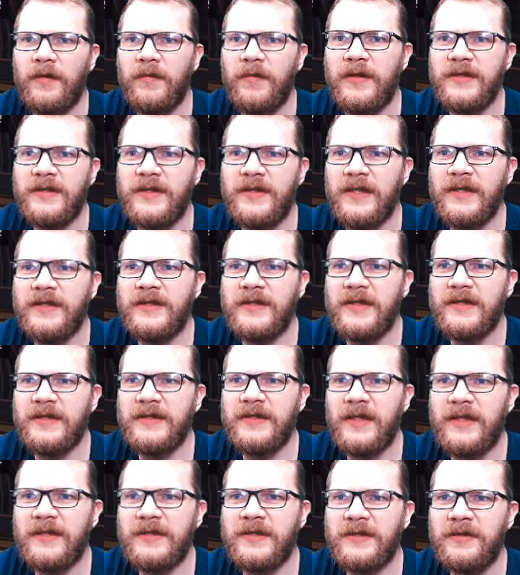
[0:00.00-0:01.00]
I'm saying 6
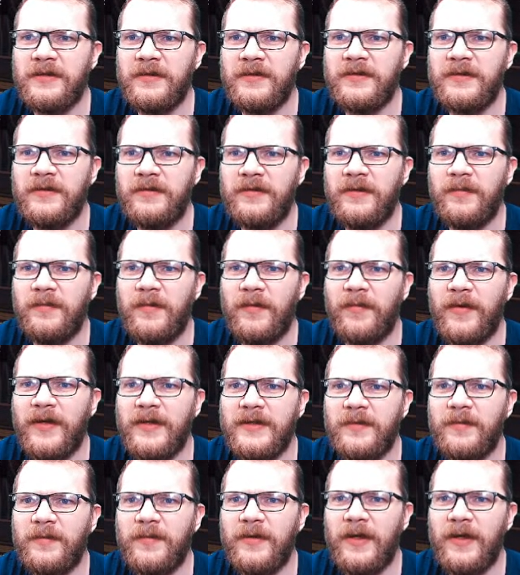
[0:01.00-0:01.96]
stars exclusively in my mindset,